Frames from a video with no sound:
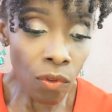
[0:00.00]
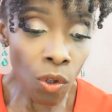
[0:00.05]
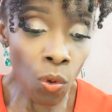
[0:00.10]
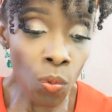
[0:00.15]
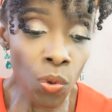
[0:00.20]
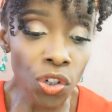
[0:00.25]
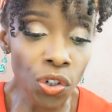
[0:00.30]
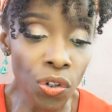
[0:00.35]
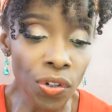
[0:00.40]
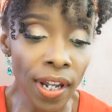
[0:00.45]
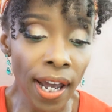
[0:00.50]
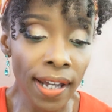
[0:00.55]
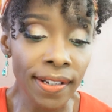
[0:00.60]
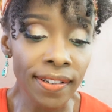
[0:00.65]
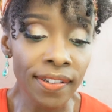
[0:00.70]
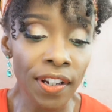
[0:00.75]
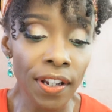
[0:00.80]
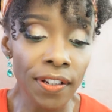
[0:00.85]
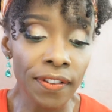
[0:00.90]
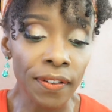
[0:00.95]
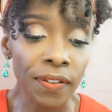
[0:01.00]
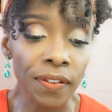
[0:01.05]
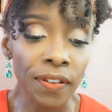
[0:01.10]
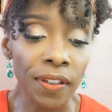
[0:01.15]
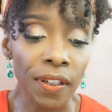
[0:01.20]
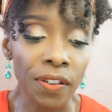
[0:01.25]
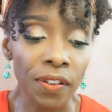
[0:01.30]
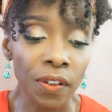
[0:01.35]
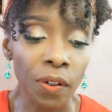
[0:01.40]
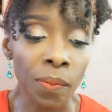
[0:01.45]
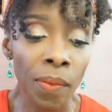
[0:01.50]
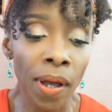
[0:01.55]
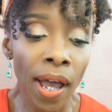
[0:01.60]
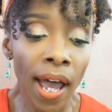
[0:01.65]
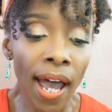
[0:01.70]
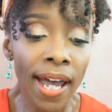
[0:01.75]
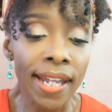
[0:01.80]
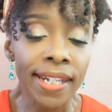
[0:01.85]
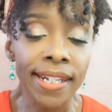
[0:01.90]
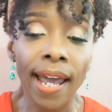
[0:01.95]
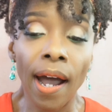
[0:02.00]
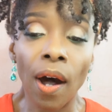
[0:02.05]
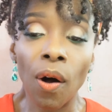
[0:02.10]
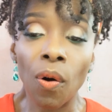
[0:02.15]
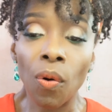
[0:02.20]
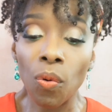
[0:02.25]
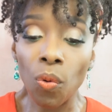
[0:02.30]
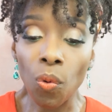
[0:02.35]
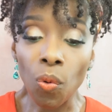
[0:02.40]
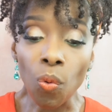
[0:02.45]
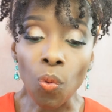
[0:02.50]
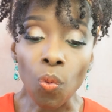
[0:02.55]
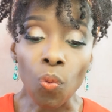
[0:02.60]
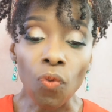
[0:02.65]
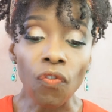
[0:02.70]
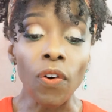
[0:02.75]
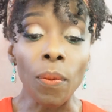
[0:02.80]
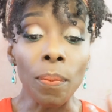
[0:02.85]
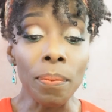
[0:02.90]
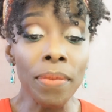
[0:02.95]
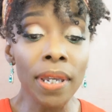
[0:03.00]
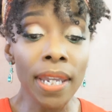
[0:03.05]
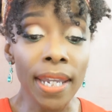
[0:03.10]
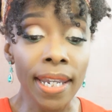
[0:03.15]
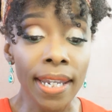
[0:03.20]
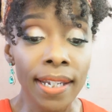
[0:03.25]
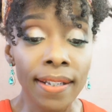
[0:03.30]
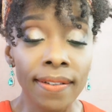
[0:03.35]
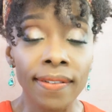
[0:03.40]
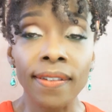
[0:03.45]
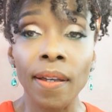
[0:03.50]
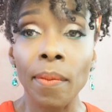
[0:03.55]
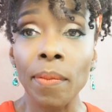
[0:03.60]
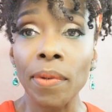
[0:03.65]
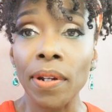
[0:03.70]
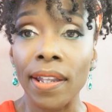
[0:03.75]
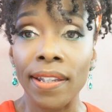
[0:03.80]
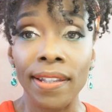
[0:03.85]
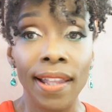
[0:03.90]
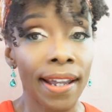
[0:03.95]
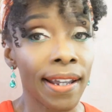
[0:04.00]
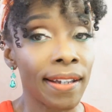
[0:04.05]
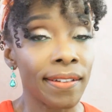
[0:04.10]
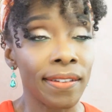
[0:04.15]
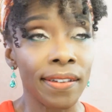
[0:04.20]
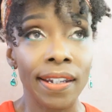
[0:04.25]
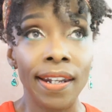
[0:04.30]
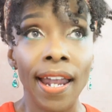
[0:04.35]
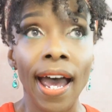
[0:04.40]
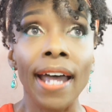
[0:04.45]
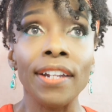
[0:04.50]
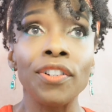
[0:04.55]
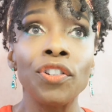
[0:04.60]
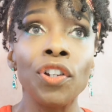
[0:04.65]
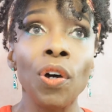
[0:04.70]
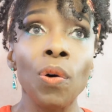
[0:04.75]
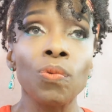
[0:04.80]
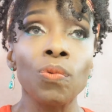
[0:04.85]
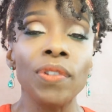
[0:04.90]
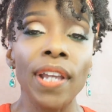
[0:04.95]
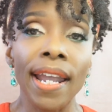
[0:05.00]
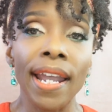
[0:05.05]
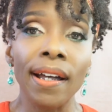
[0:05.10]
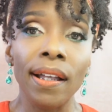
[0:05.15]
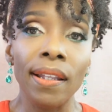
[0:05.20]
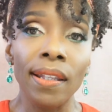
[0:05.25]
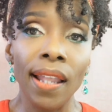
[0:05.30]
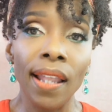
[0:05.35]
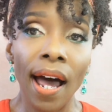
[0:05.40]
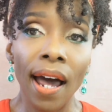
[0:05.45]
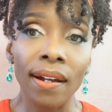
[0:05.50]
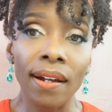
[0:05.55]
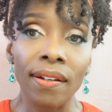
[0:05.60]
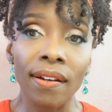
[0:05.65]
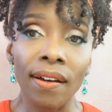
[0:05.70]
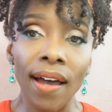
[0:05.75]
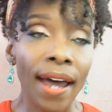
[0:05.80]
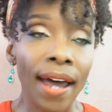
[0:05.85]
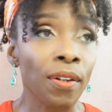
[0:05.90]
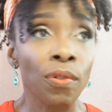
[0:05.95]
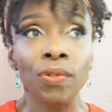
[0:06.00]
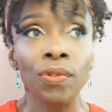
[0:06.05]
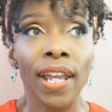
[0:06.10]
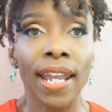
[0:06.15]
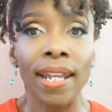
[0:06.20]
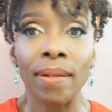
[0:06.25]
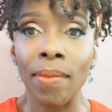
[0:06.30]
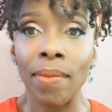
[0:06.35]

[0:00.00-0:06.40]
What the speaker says: with your digestive system. Now, for me, some of the, and like I said, I don't take a lot. I don't take